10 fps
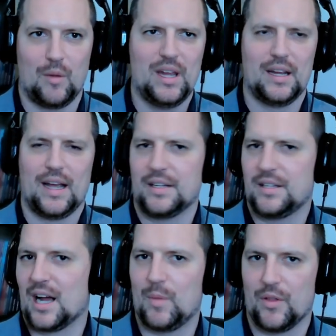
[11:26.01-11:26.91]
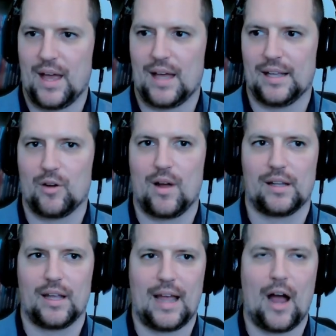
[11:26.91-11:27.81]
and we can kind of talk about that later on,
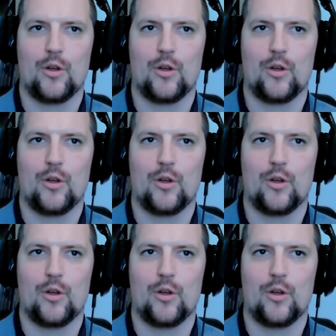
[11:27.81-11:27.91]
like how